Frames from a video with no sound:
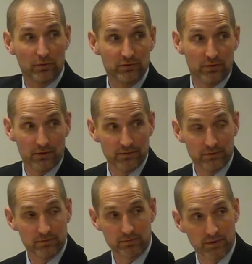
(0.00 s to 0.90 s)
No, sir.
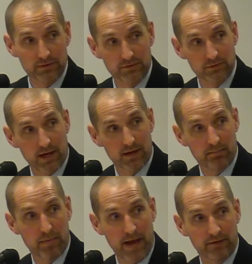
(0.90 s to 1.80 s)
This is not
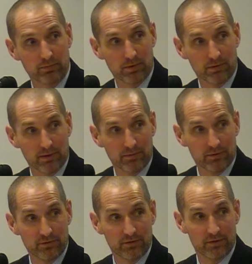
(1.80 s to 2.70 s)
a match program.
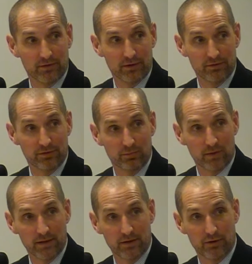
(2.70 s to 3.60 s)
This is
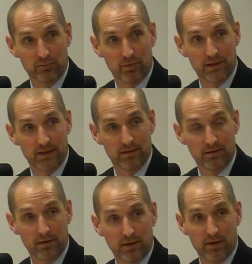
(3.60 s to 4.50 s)
money. There's
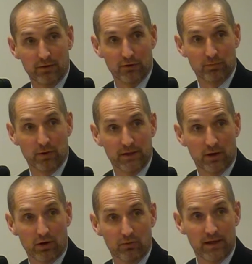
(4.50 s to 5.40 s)
money
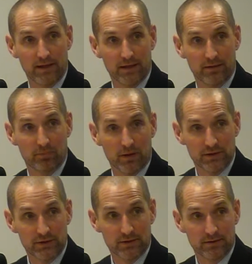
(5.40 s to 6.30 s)
already in the
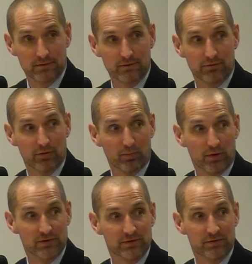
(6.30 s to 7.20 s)
budget for the
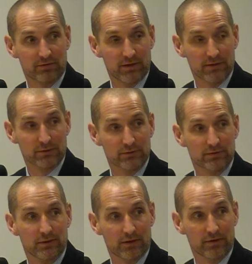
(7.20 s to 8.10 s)
purchase of vehicles,
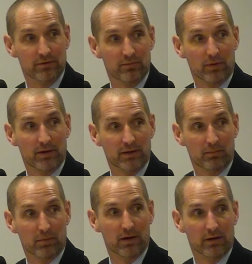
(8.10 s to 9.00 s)
and this is money
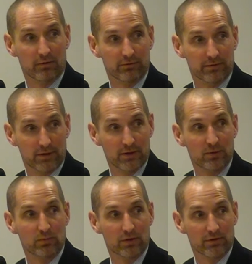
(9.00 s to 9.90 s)
above
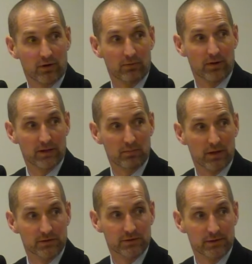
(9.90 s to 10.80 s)
what is already
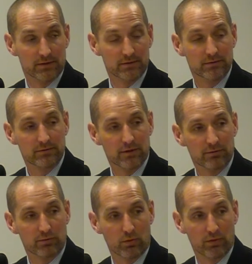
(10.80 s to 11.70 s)
budgeted
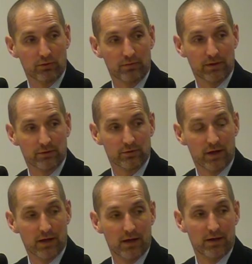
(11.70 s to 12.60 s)
for those vehicles.
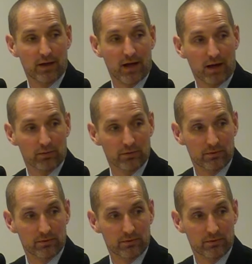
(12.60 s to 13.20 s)
I